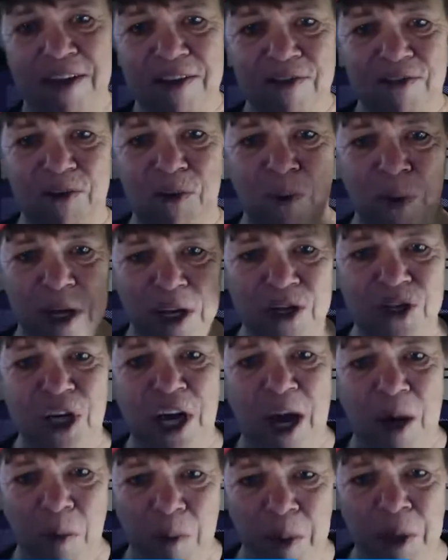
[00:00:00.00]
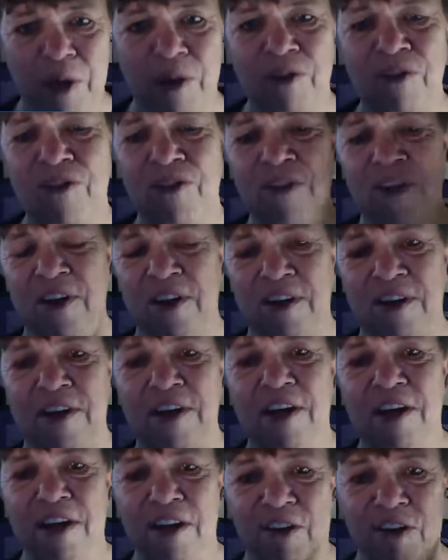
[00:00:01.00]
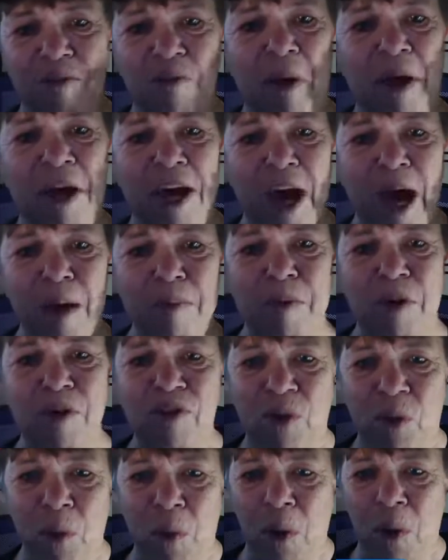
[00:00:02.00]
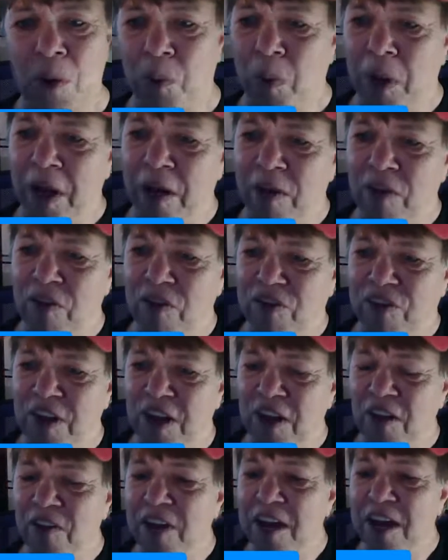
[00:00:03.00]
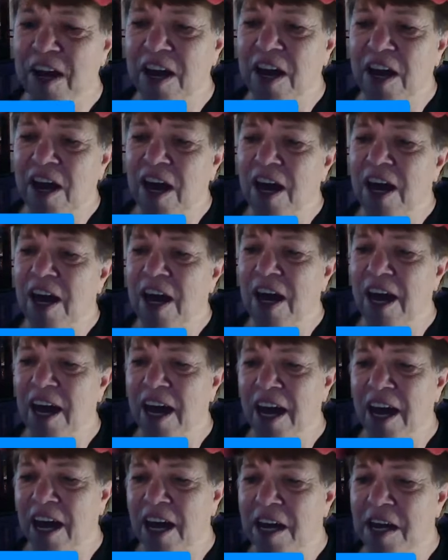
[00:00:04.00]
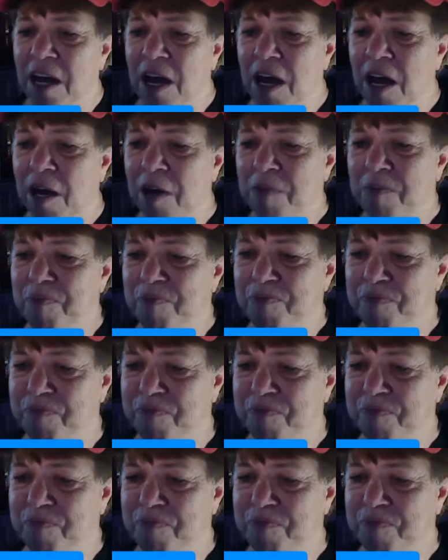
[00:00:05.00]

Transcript: to reach cupboards, and because my cabinets go all the way to the ceiling. And I